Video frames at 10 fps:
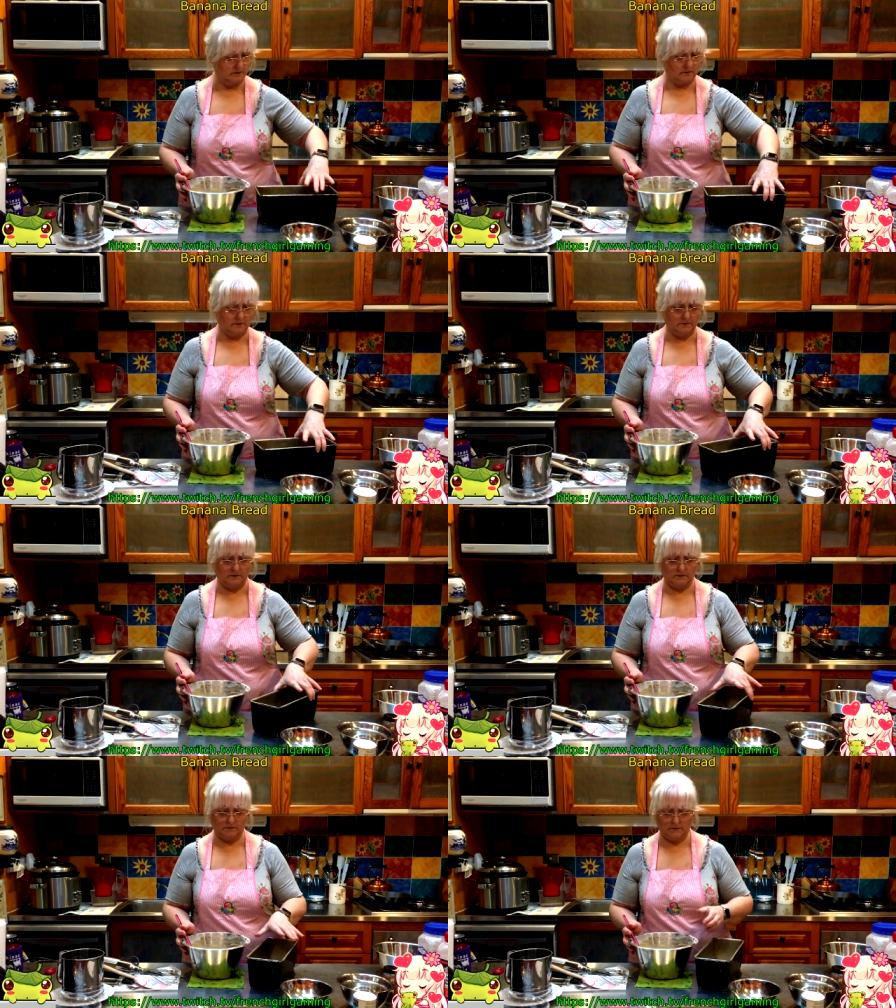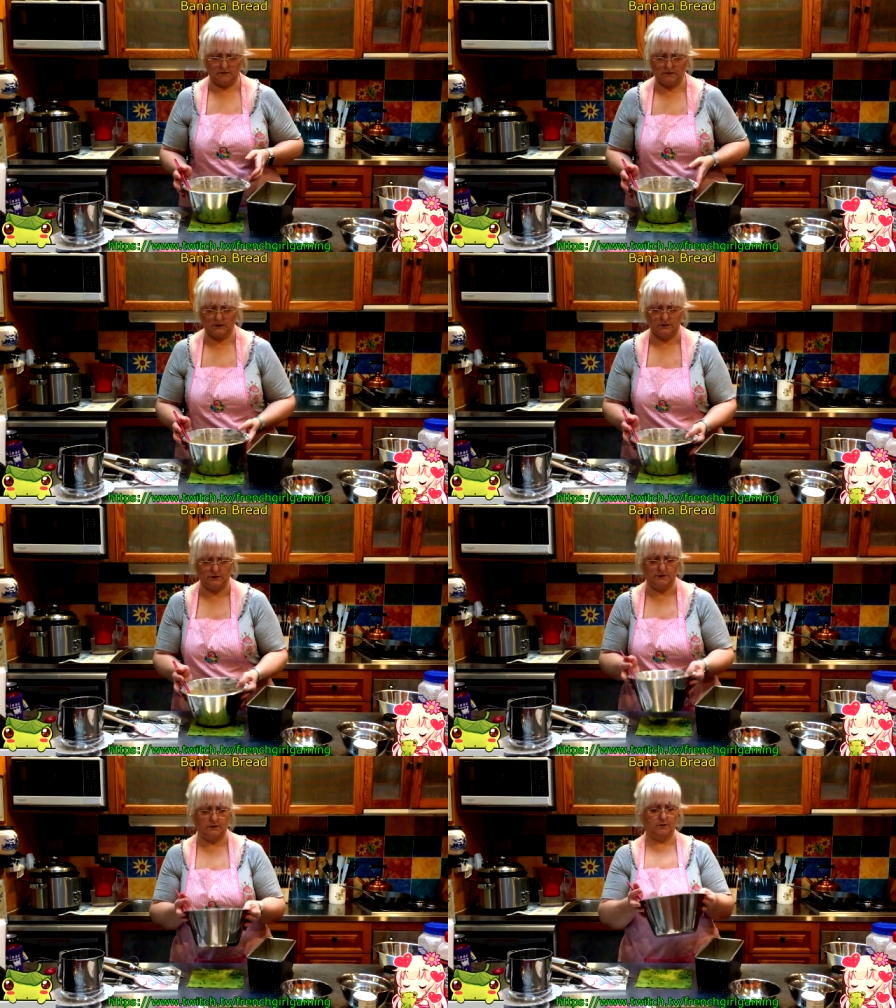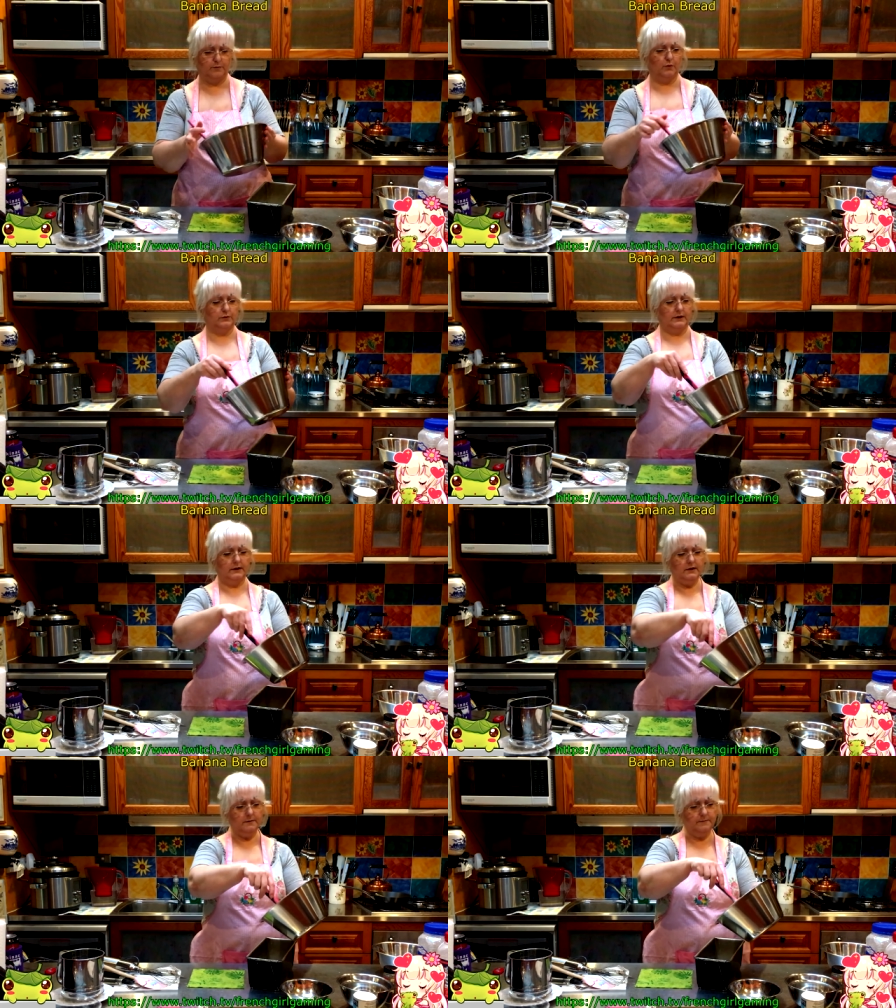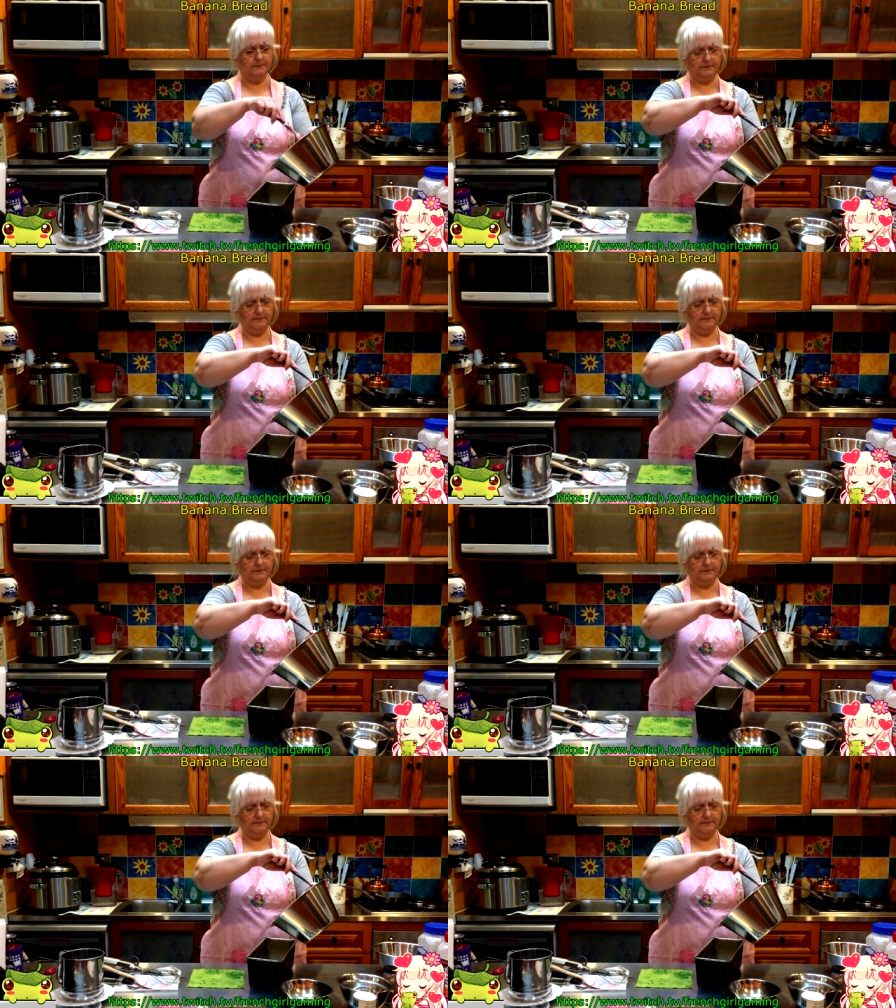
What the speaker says: I'm just going to pour that in.